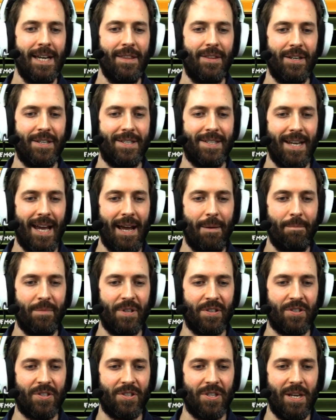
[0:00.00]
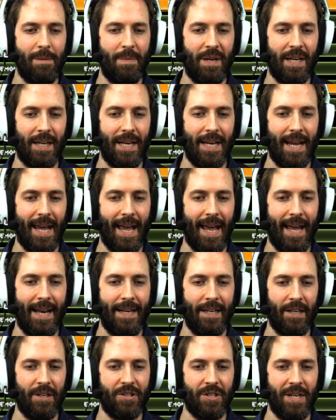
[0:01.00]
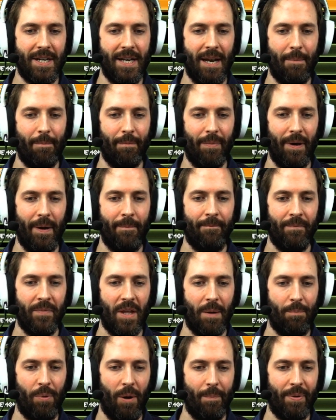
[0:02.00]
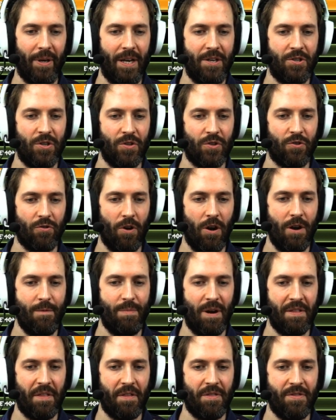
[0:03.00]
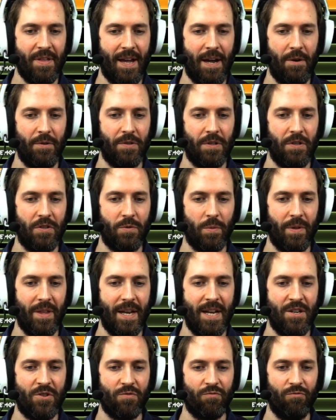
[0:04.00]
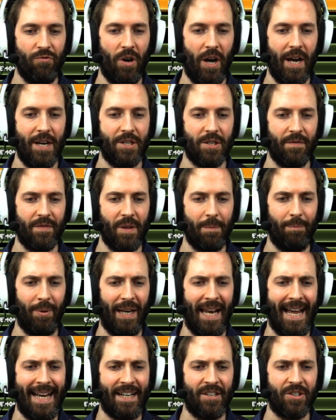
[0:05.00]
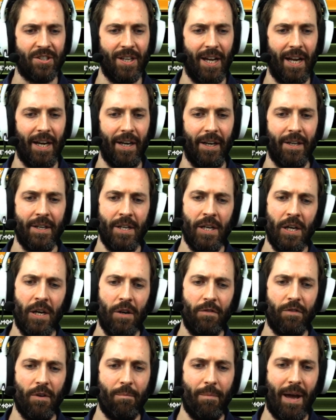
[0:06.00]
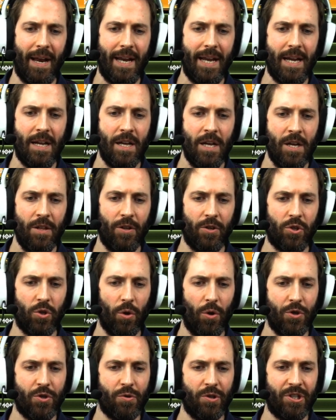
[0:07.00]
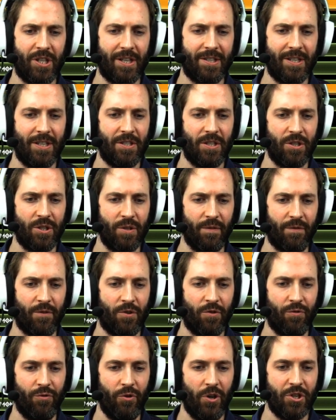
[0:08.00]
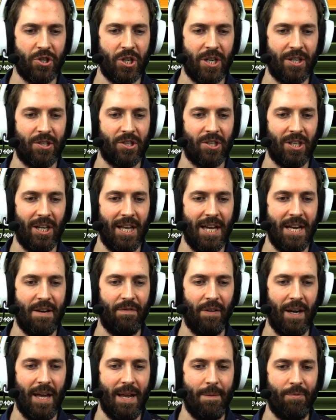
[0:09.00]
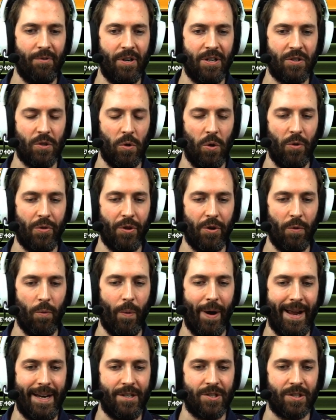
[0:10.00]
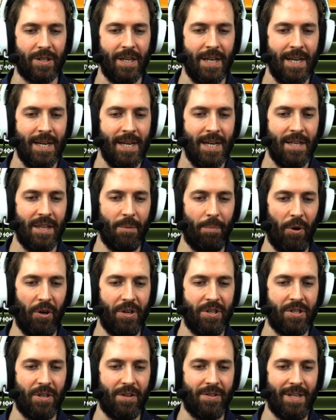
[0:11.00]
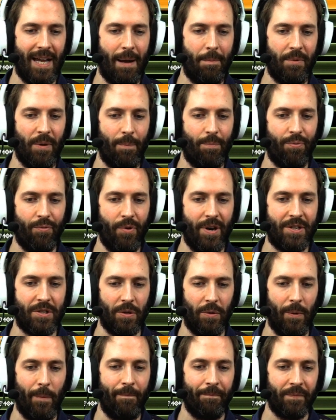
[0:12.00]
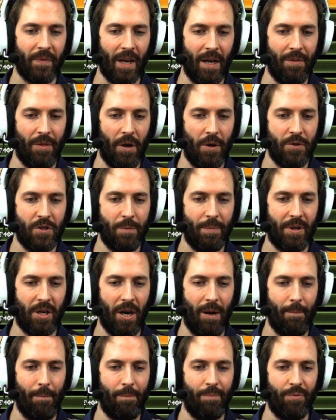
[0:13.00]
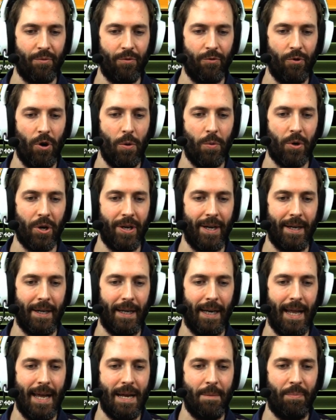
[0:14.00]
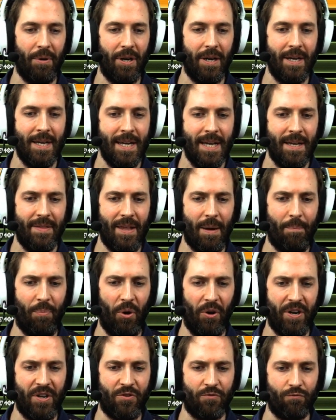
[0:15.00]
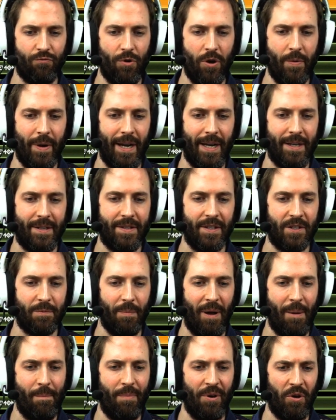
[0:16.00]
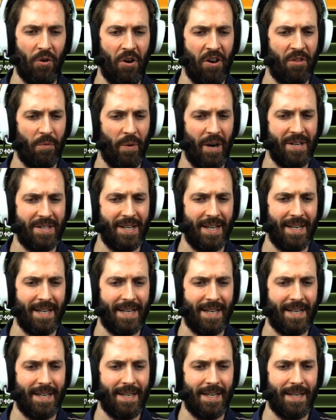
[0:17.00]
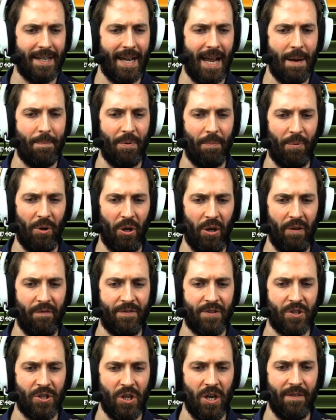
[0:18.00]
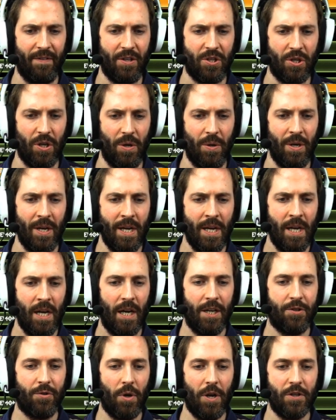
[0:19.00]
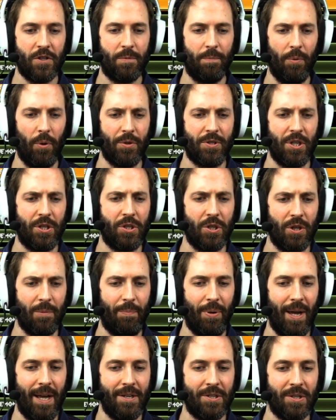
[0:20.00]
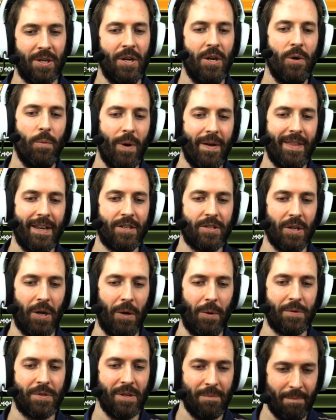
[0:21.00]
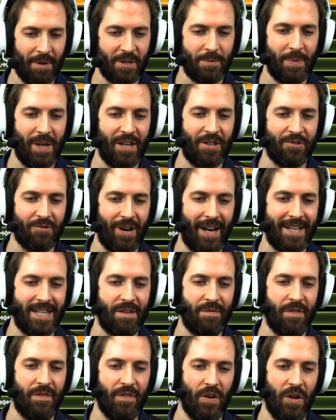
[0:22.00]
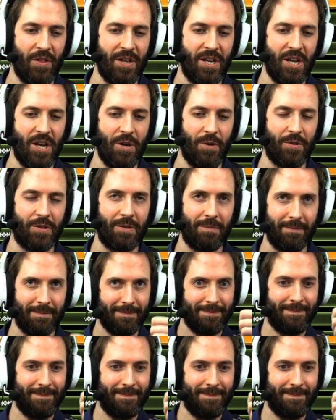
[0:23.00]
The damned are seemingly endless in number, their populations growing by the thousands with each rise of the black sun. For many, the torturous existence of crushing slave labour is all that awaits. The bodies of the damned are brittle, and those who become broken in labour, their bodies ruined, dismembered, or otherwise capable of servitude, are transported to the pits where their souls must be extracted for further use.